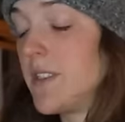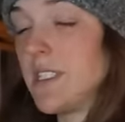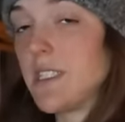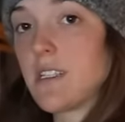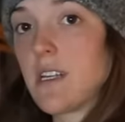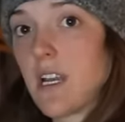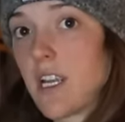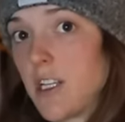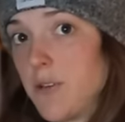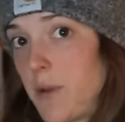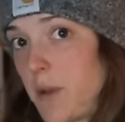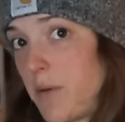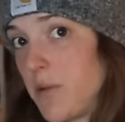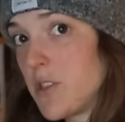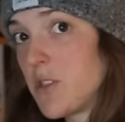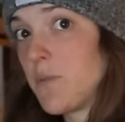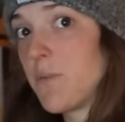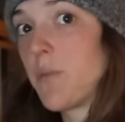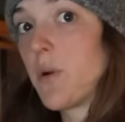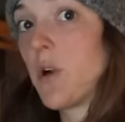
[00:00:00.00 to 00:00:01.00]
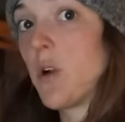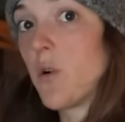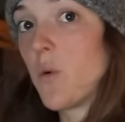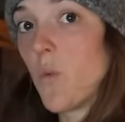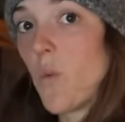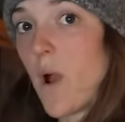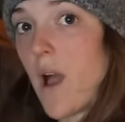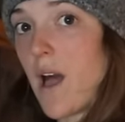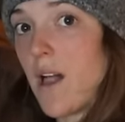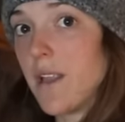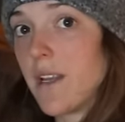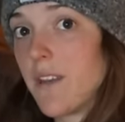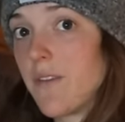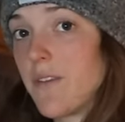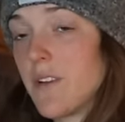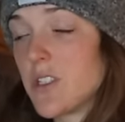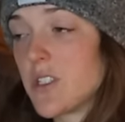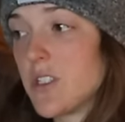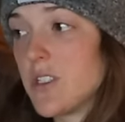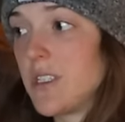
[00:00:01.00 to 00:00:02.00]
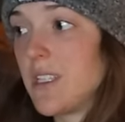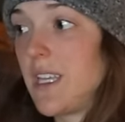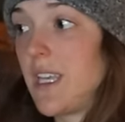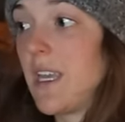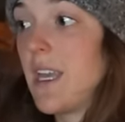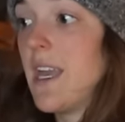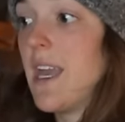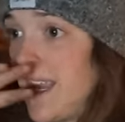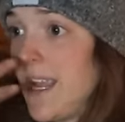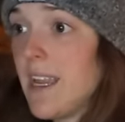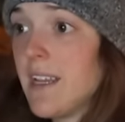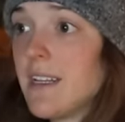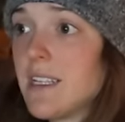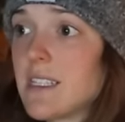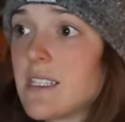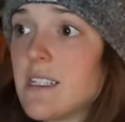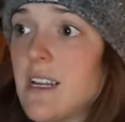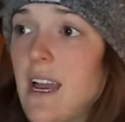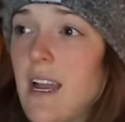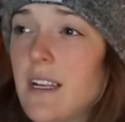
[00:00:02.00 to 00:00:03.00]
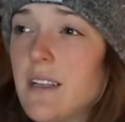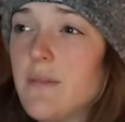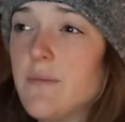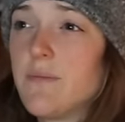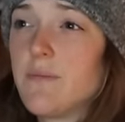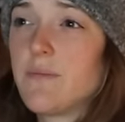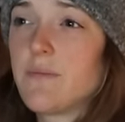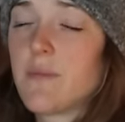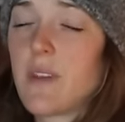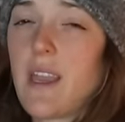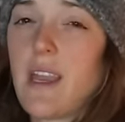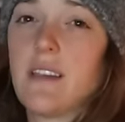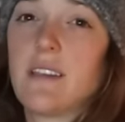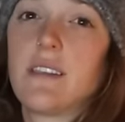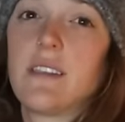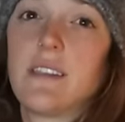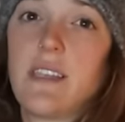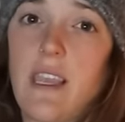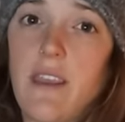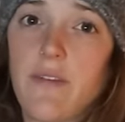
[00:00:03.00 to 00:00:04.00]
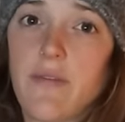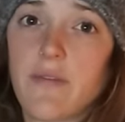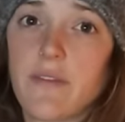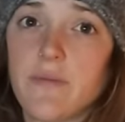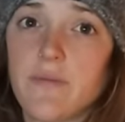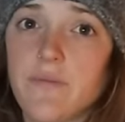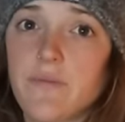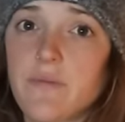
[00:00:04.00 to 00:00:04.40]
It's not gonna be able to burn well and efficiently, and it's not as safe.